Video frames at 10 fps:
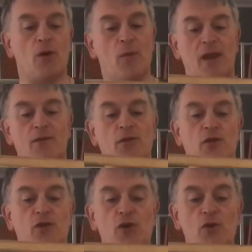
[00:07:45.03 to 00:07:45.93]
Whenever
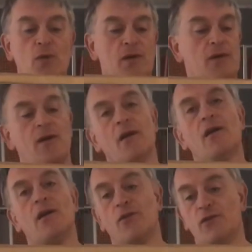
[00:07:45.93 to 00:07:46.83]
there's a 2,
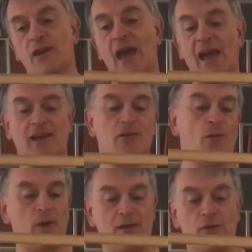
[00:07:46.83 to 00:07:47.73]
there's an
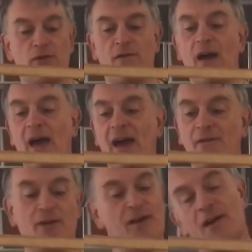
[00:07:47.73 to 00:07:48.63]
8. Whenever there's a
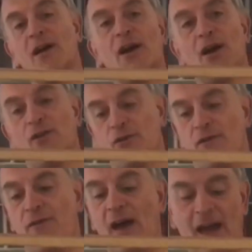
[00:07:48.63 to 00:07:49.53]
5, there's
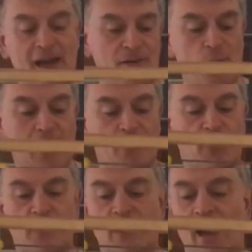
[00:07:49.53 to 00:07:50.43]
a 5. And whenever
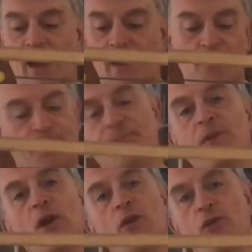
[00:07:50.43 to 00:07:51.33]
there's a 9,
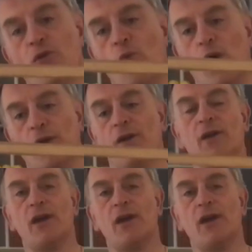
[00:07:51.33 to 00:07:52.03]
there's a 1.